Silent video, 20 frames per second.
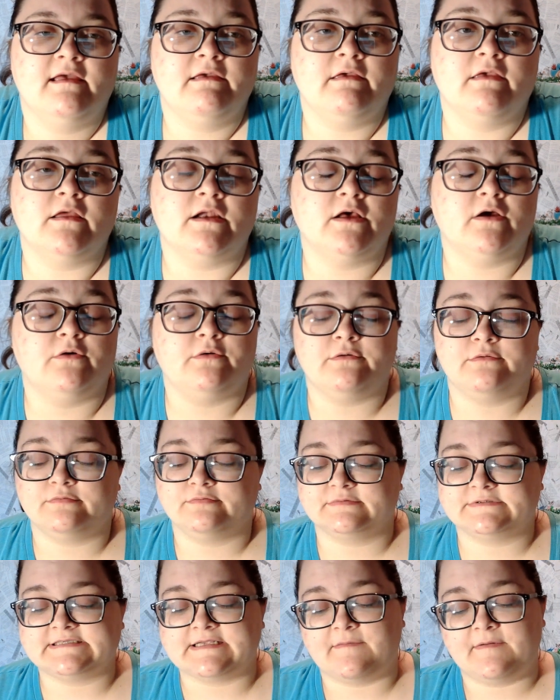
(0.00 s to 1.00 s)
don't know.
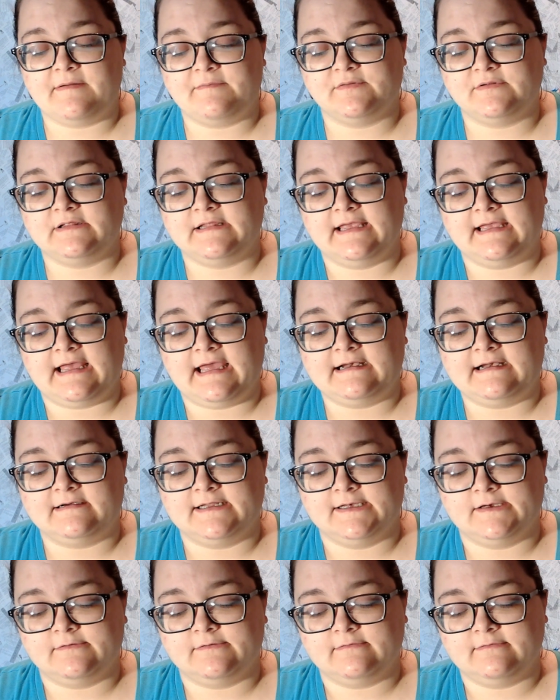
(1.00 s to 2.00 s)
Some people I don't
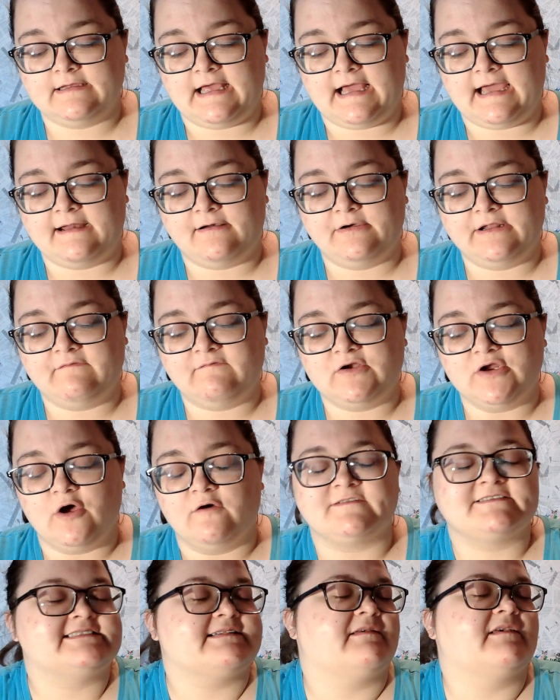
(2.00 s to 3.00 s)
know. I don't even know
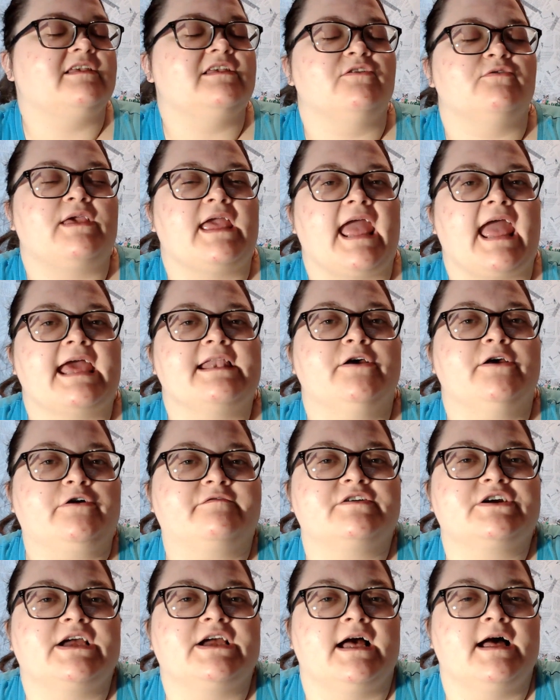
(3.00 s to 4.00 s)
if it's something you can
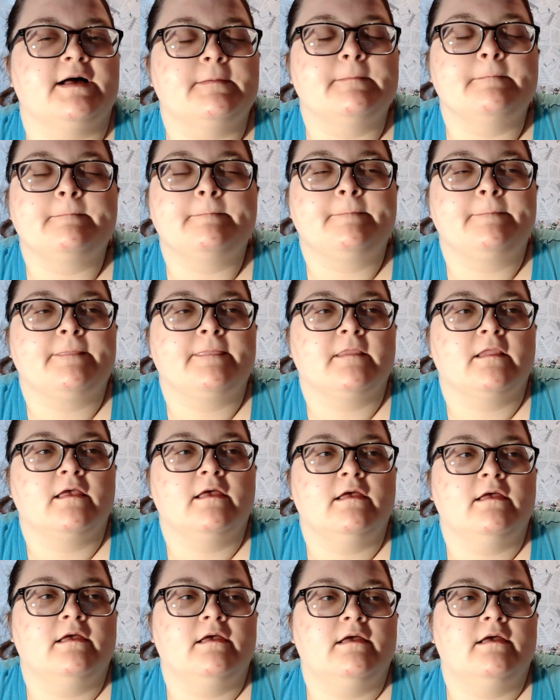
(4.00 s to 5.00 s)
overcome,
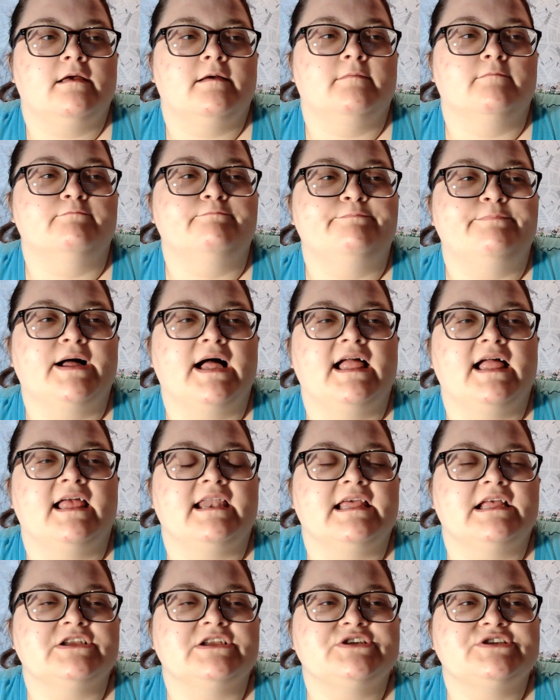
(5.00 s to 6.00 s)
but
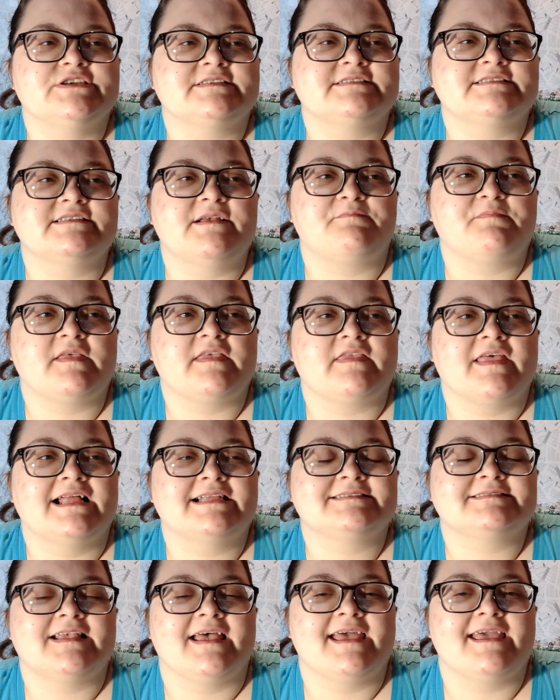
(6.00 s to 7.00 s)
it's just something
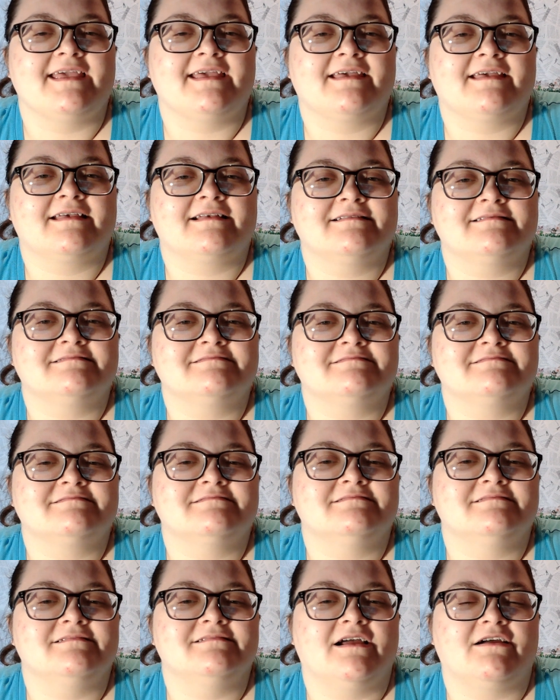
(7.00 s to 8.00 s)
that's
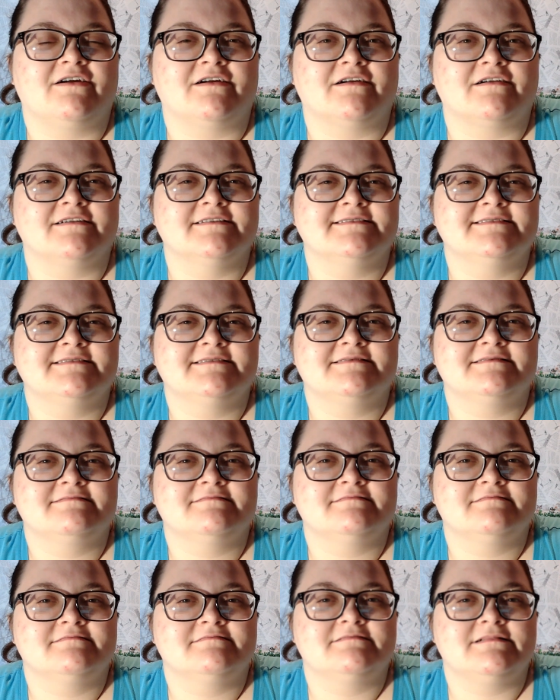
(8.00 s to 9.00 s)

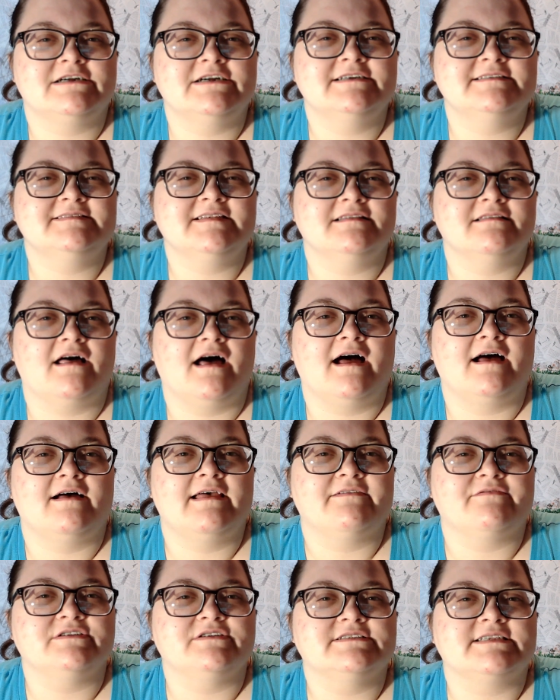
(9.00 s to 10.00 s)
hurts a lot
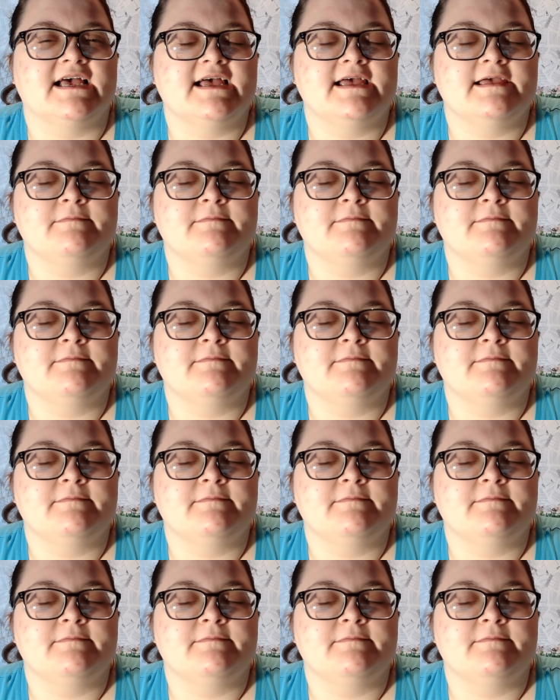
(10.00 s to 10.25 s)
every time.